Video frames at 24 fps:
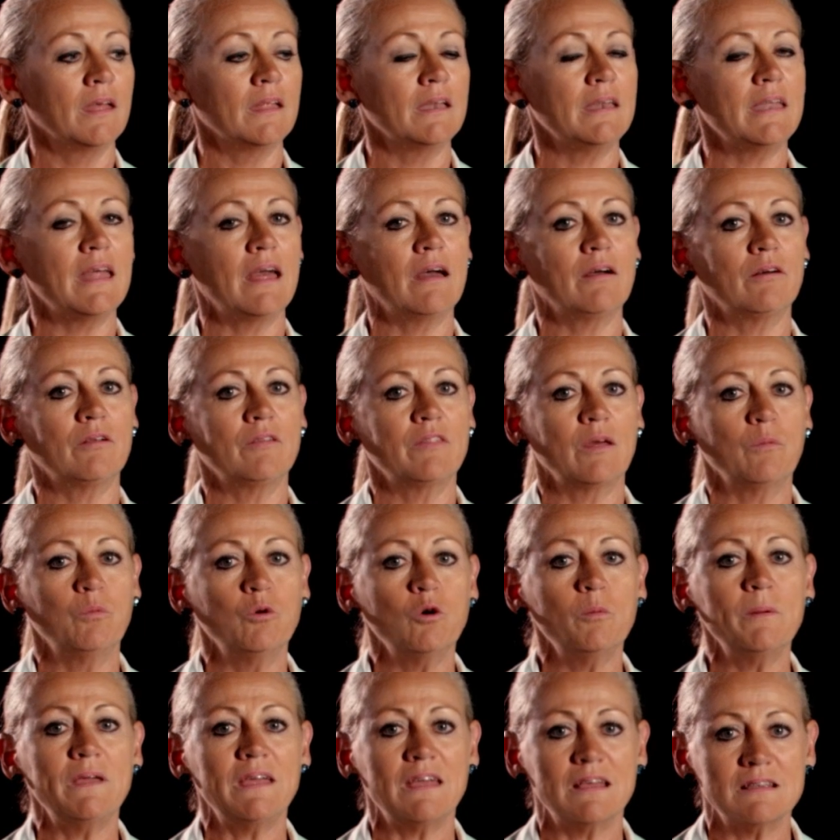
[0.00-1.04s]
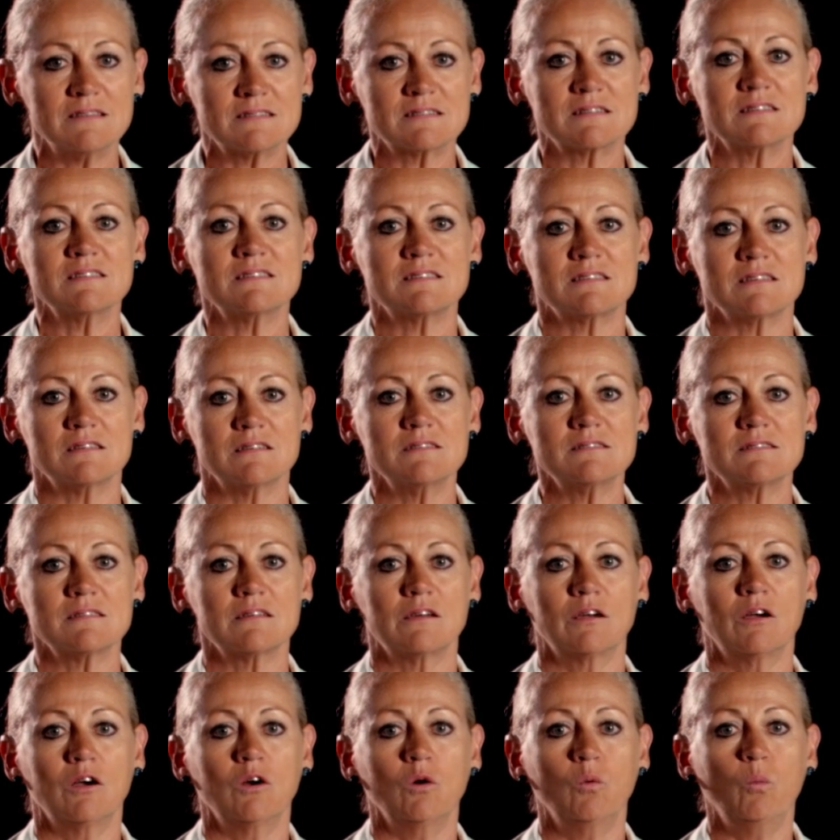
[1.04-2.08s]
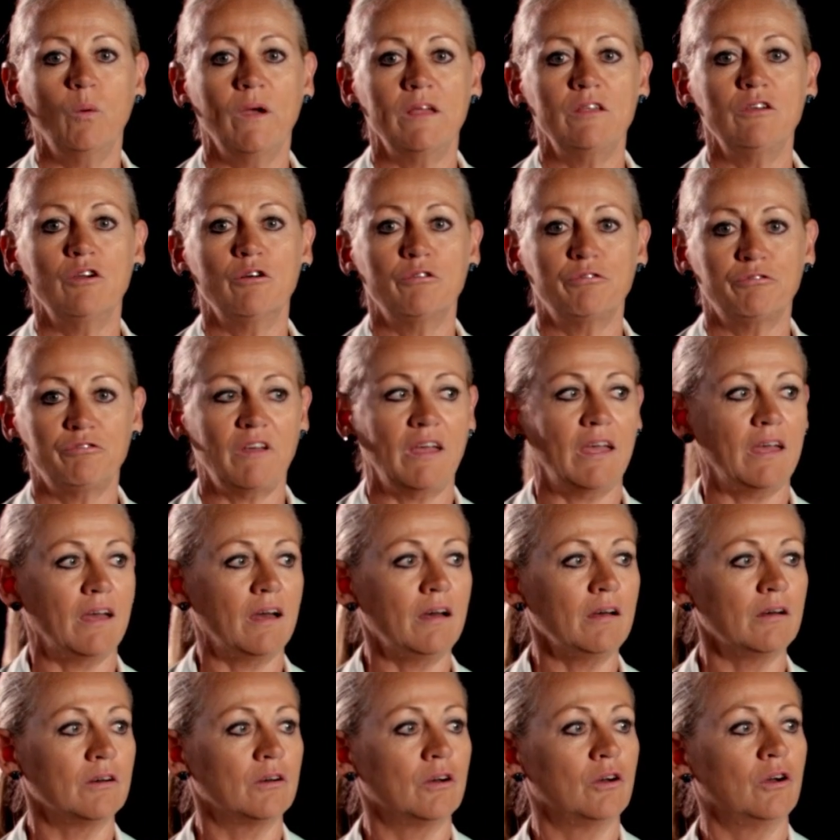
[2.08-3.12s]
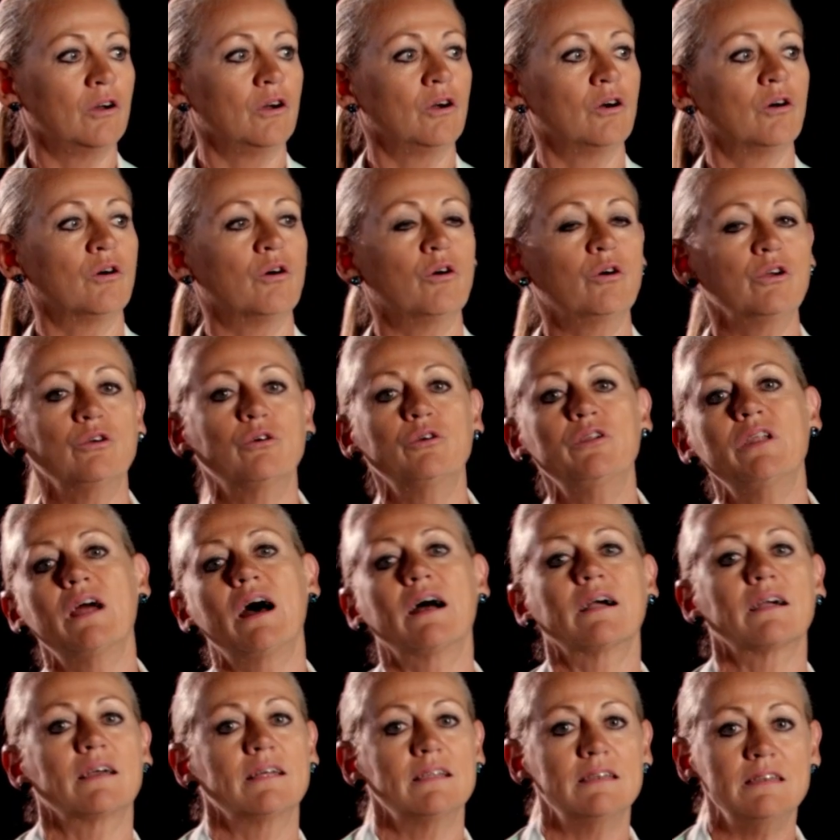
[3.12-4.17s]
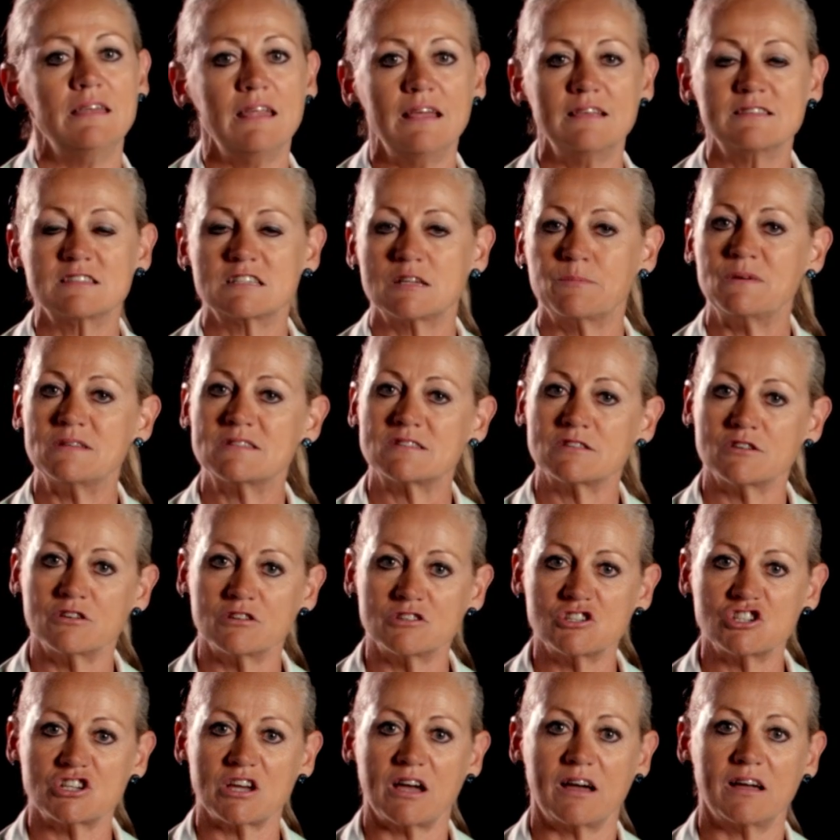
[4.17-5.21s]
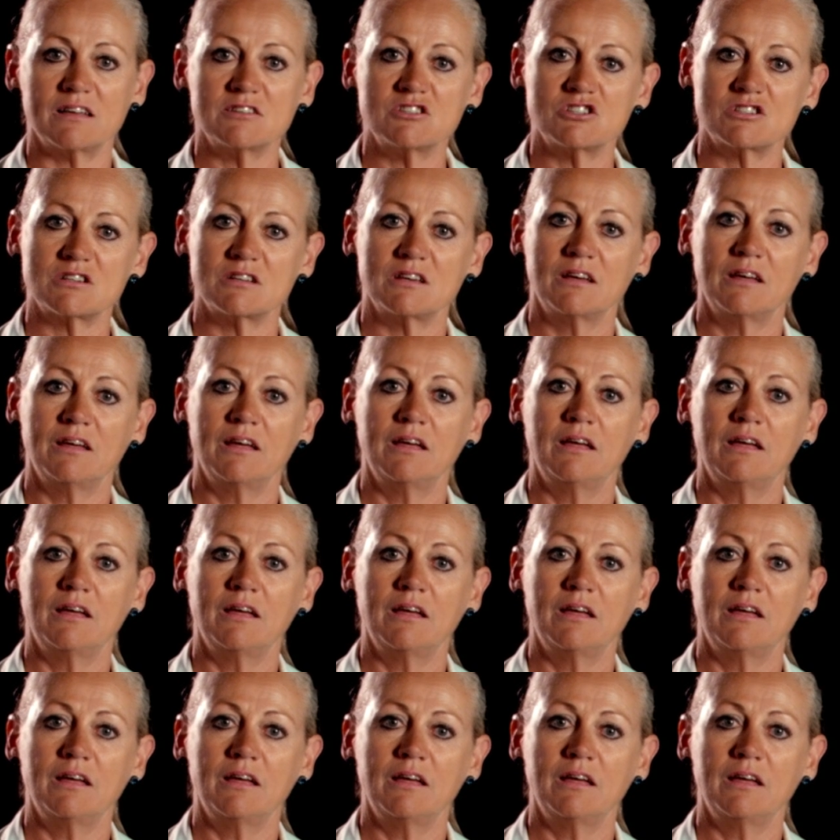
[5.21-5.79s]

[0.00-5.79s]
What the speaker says: Now, there will be instances when your fare or your NUC needs to be surcharged.